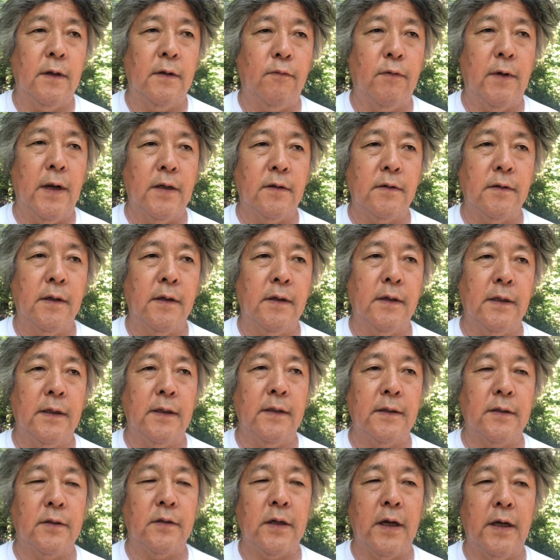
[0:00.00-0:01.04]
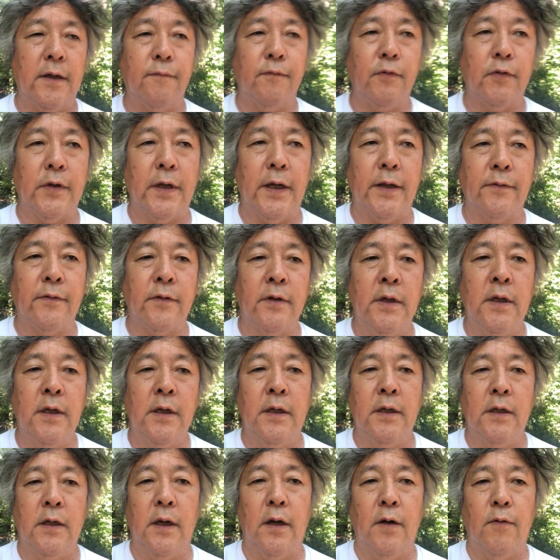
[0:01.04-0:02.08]
while in the childhood, and
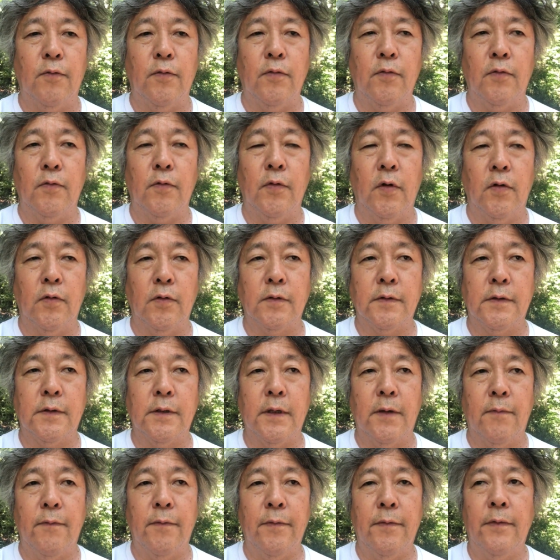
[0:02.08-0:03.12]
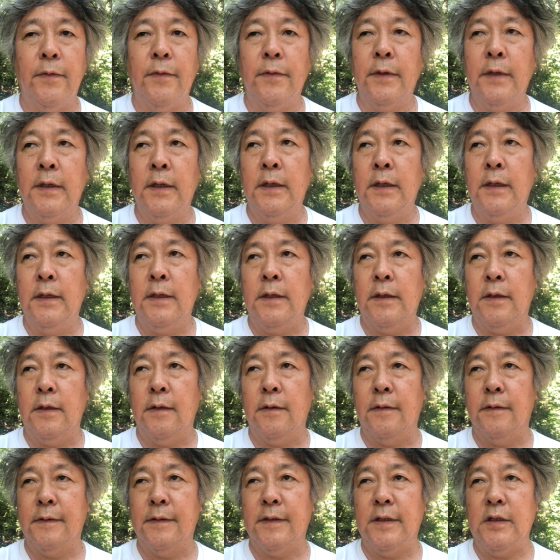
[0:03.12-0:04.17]
who knows some
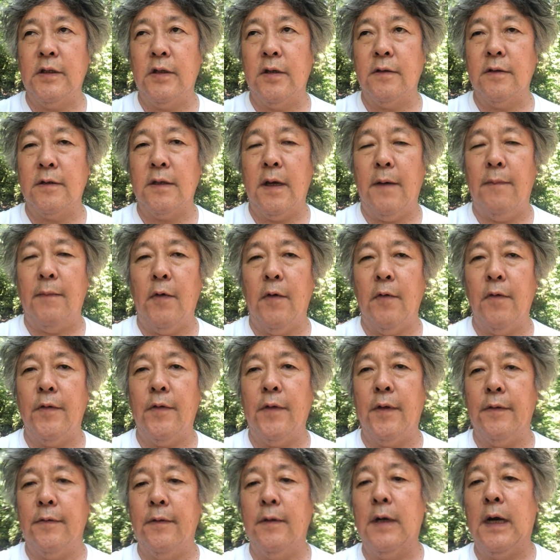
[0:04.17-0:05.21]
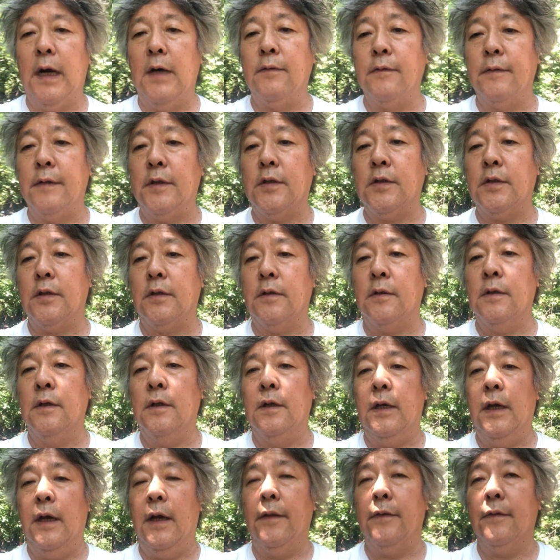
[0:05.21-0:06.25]
details about how nature
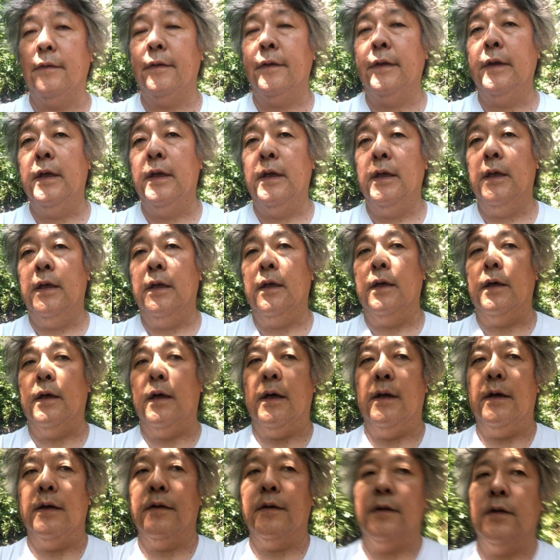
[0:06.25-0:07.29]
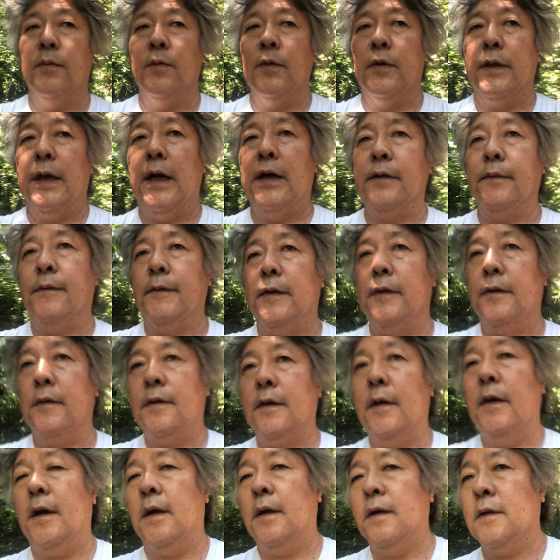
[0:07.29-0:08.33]
and human activities
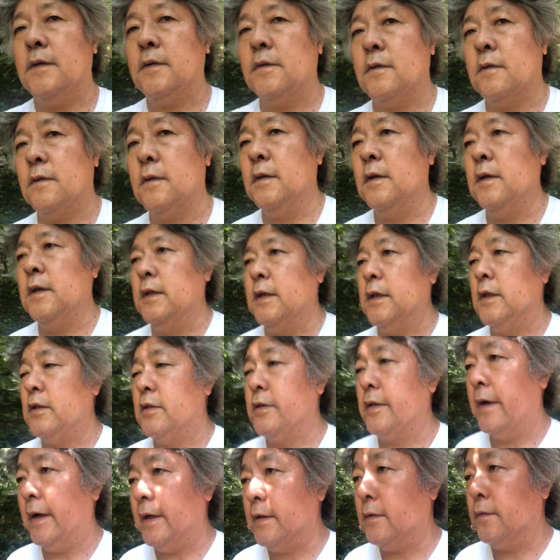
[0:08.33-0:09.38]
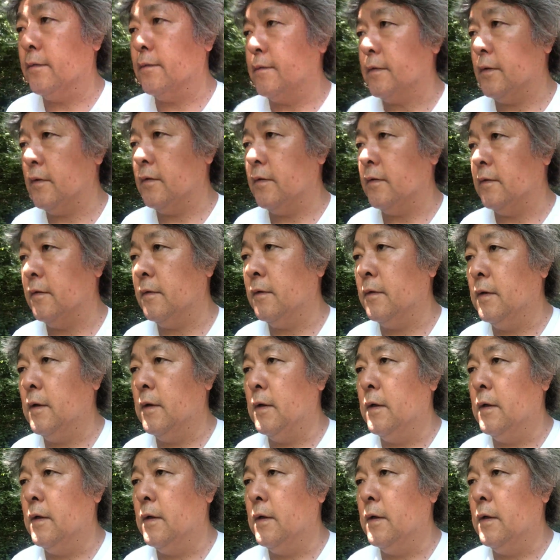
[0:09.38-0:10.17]
interact to